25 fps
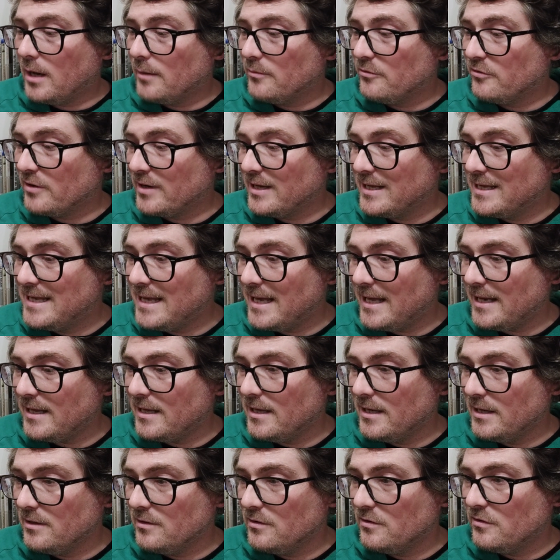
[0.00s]
So to
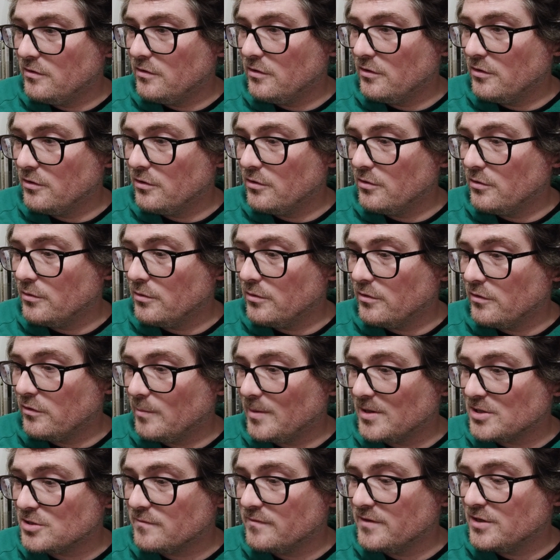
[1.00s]
get into the
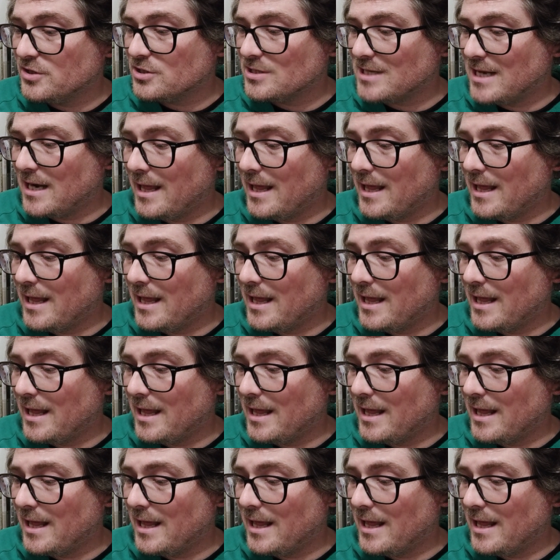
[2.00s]
special features,